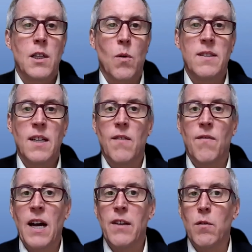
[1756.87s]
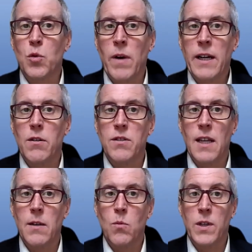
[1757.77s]
identify those records
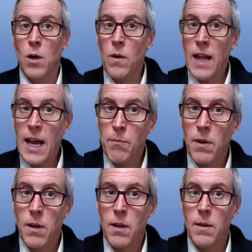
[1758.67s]
that we don't have